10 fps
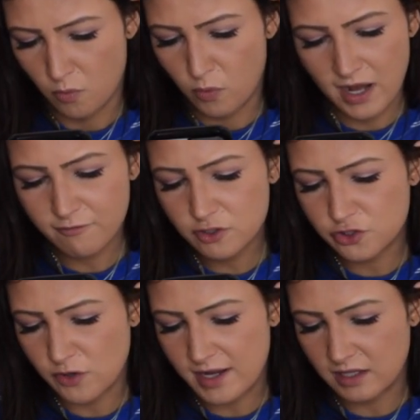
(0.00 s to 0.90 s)
Whatever
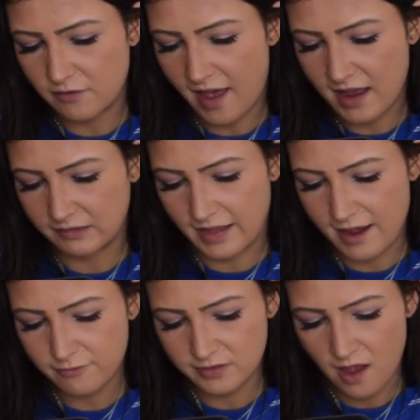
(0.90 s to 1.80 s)
strength I've had
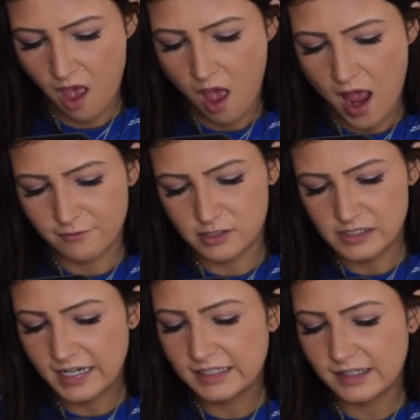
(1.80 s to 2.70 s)
left, I've
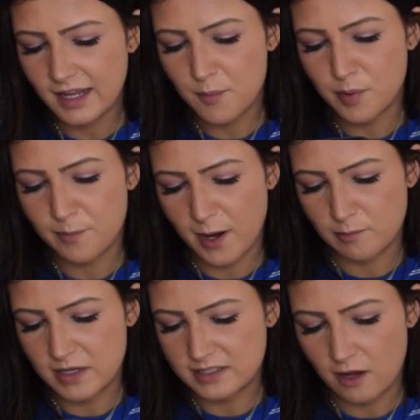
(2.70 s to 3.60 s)
collected it and
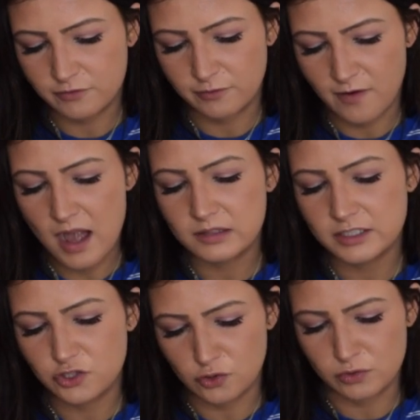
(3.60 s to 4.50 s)
prepared myself to
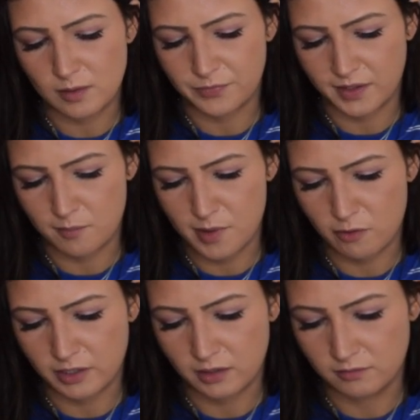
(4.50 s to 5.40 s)
finally do something
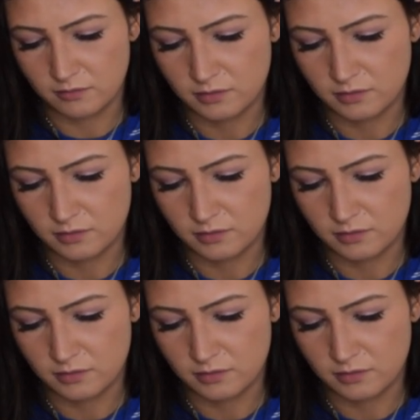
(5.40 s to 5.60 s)
about it.